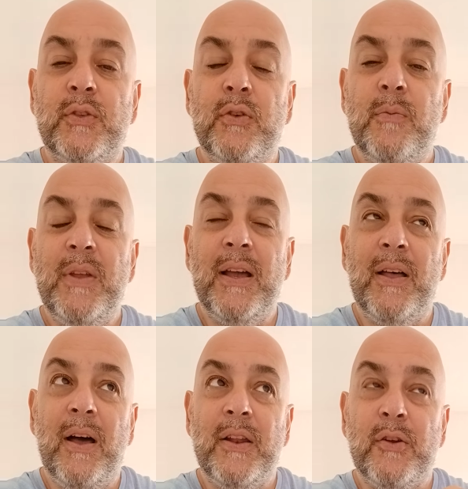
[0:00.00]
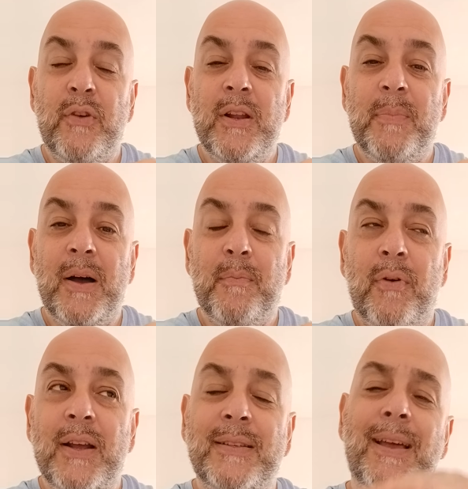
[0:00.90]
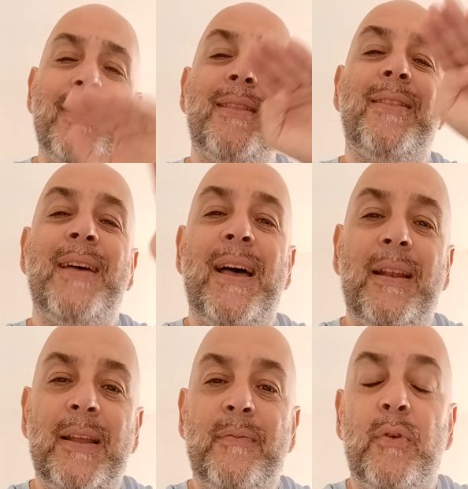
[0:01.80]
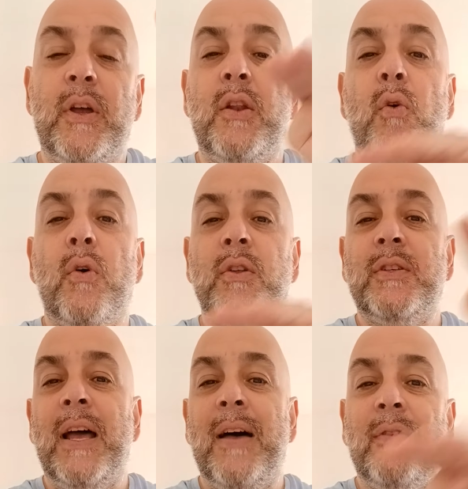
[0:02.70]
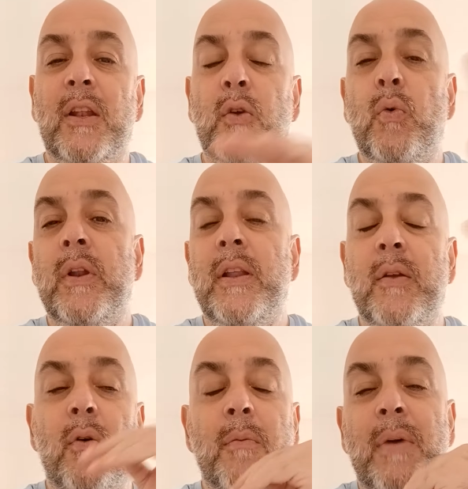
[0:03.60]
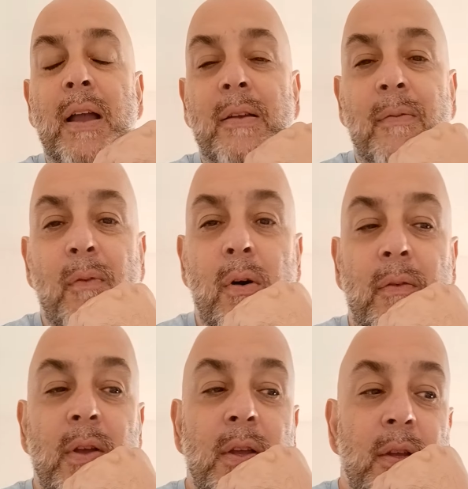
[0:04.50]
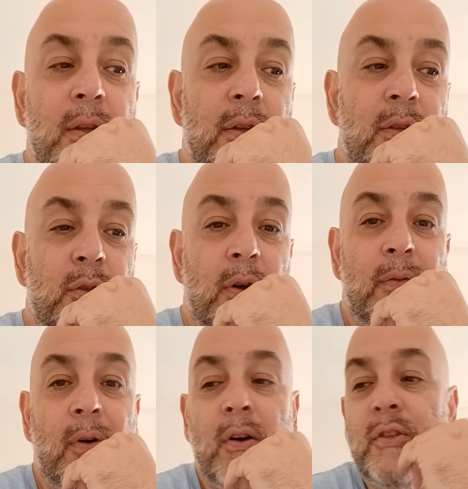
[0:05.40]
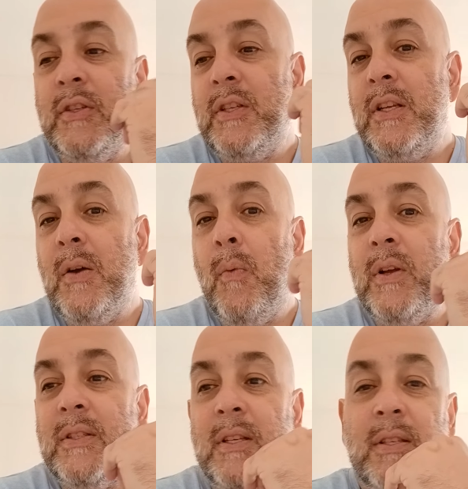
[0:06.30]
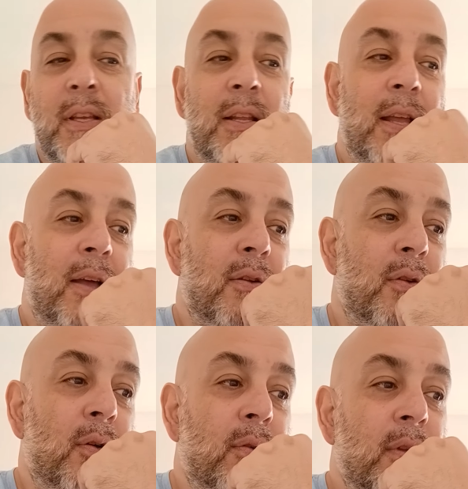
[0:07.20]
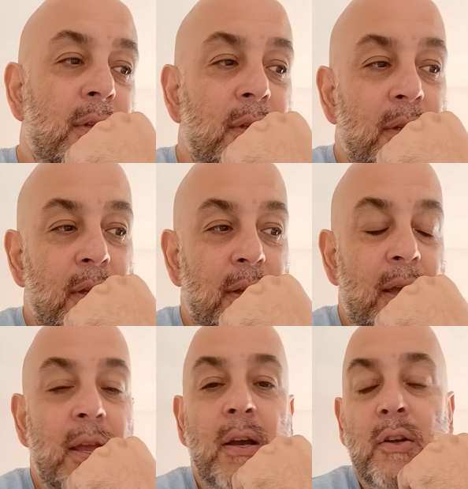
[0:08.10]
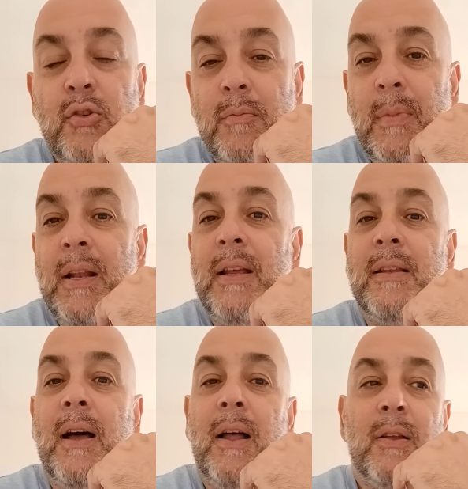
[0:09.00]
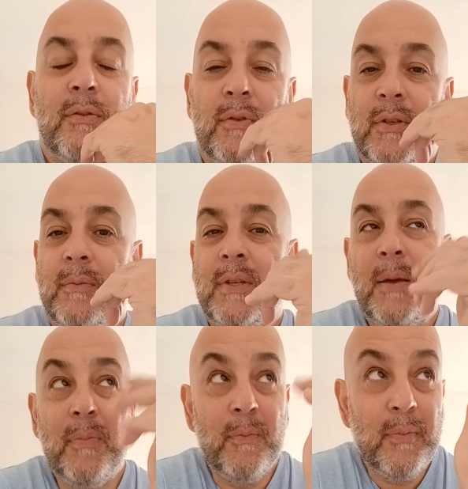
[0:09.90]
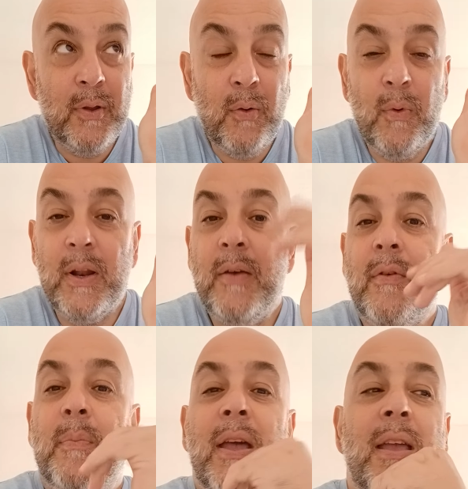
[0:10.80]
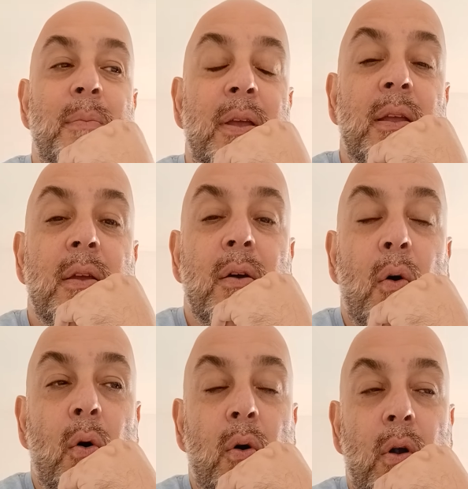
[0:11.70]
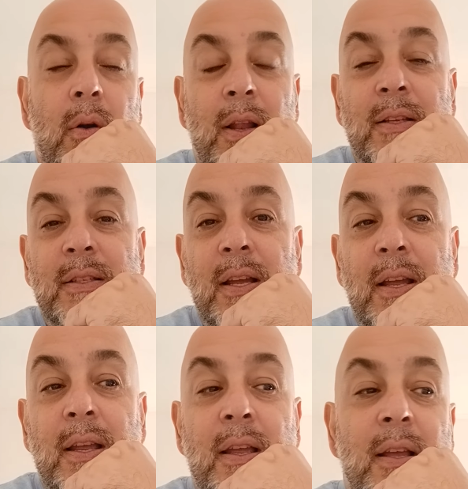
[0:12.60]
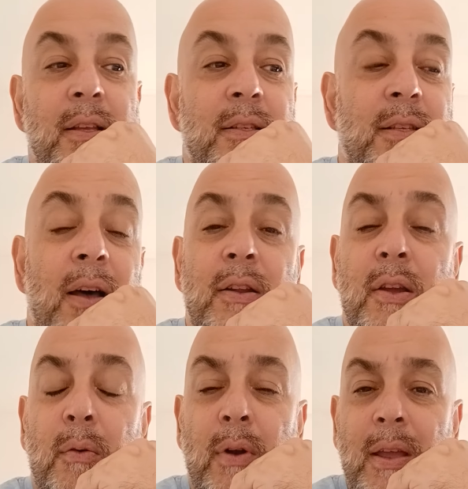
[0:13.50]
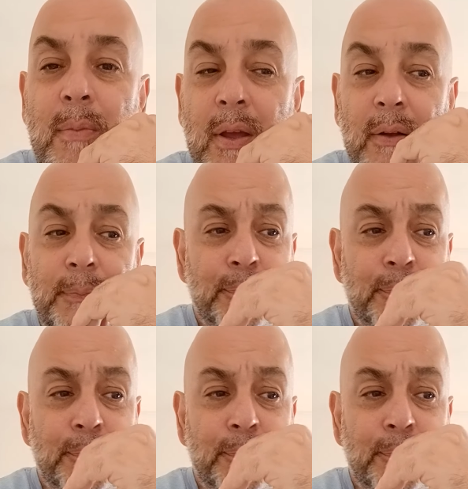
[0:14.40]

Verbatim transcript: it's going to be a, an agreed upon price at that level in order to have the liquidity going back and forth. So if Argentina wants to send, I don't know, $800 million for some type of, you know, whatever payment, or let's say Saudi Arabia